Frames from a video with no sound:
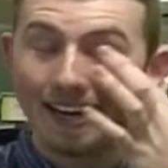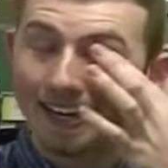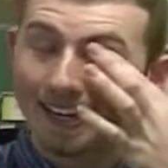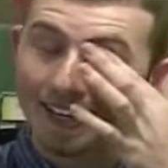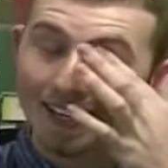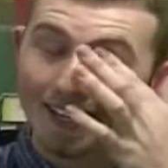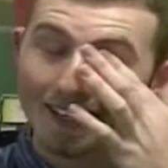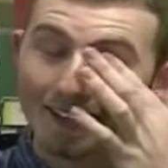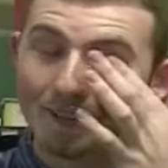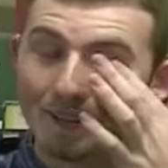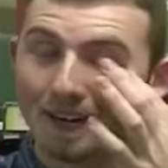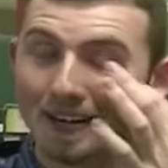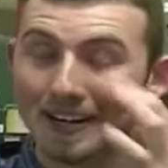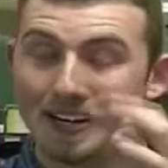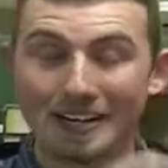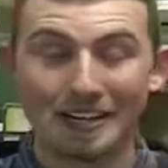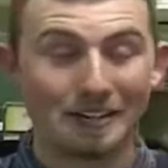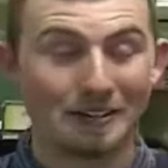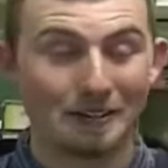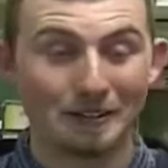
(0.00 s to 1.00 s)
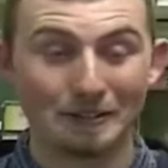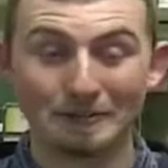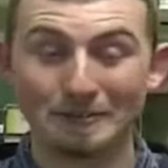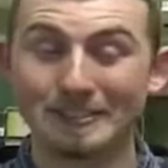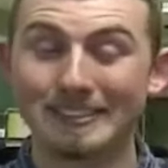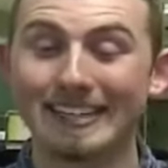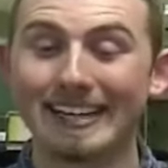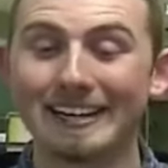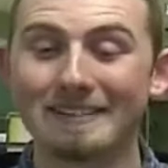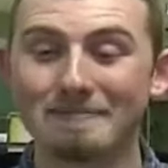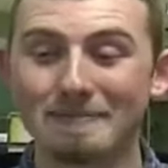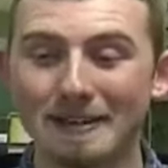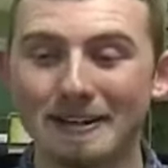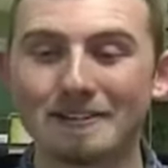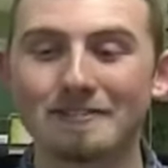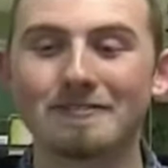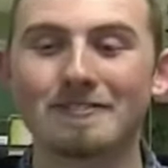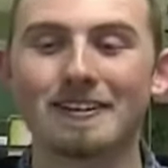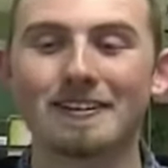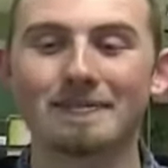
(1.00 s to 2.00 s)
Working in groups did
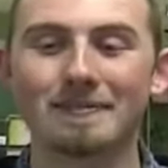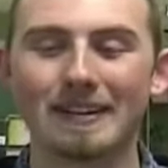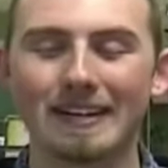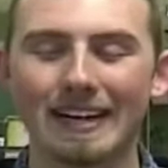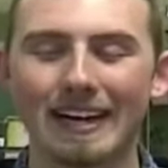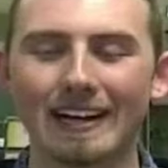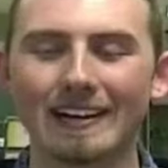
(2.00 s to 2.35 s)
benefit me